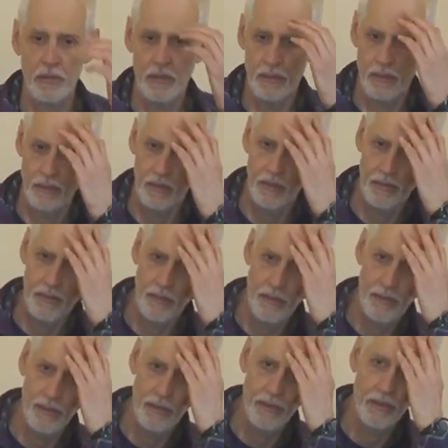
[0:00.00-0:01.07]
Oh,
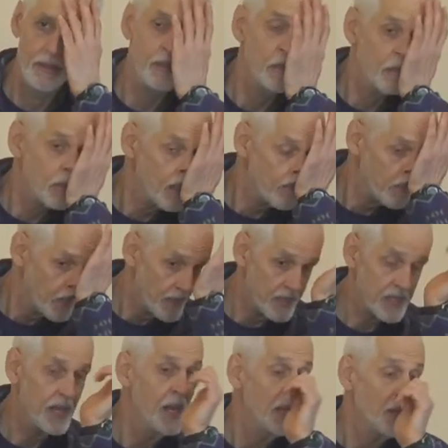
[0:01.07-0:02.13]
no. no, dear
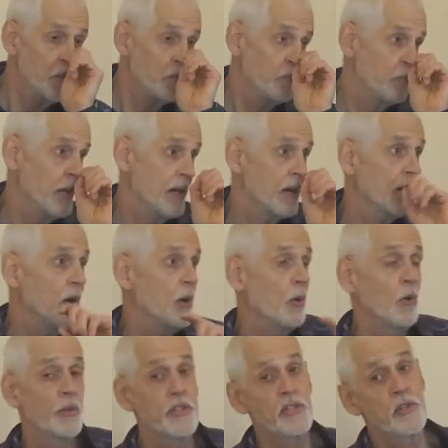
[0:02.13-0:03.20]
friends, better to
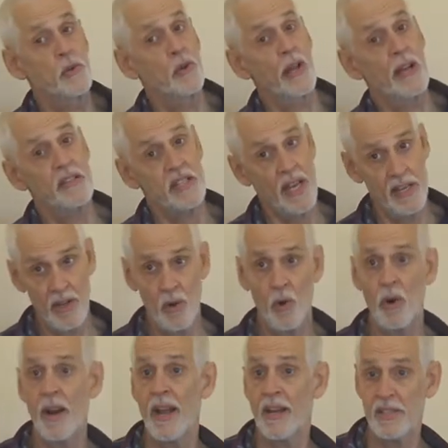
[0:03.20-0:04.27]
hold the school outside the
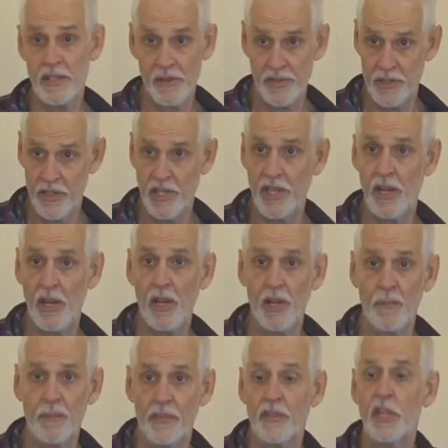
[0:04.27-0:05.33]
whorehouse or the jail.
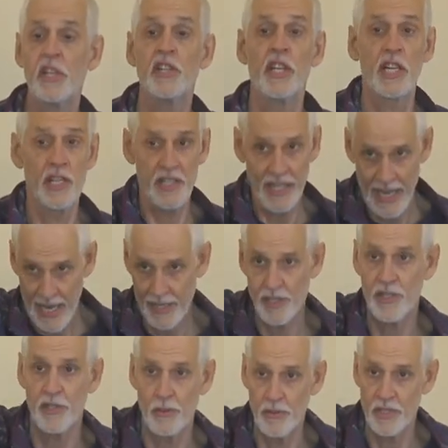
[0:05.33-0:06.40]
Then you get the kind of
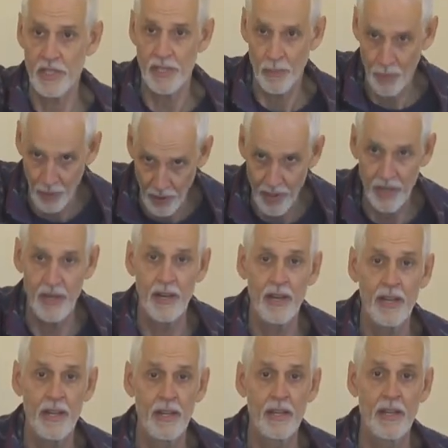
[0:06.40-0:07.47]
students that will learn.
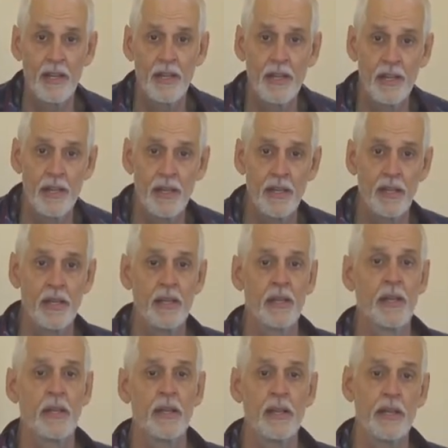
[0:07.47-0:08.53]

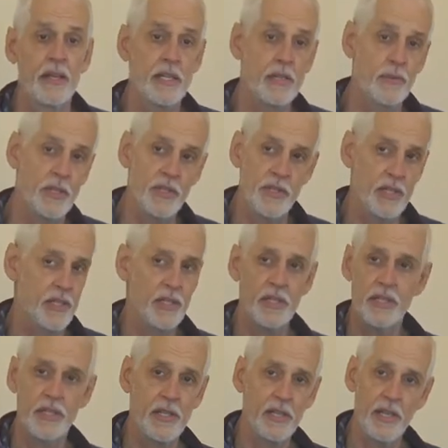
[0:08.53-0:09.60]
And that's what
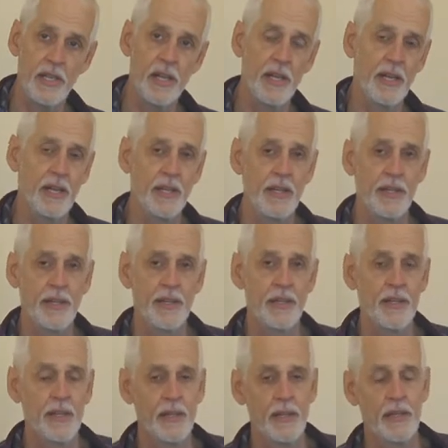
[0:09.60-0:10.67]
Jesus did.
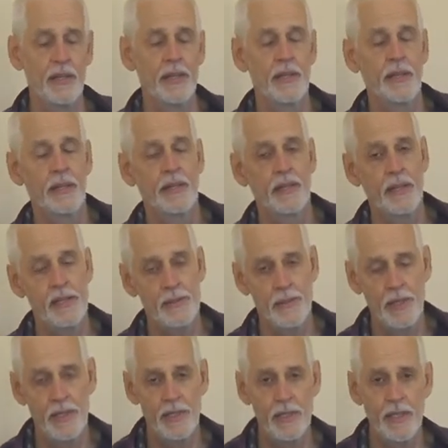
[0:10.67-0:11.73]
That's
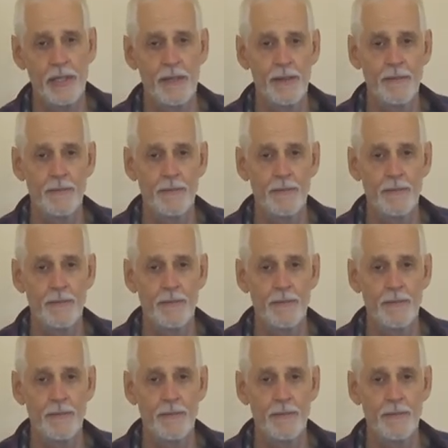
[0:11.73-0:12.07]
what he did.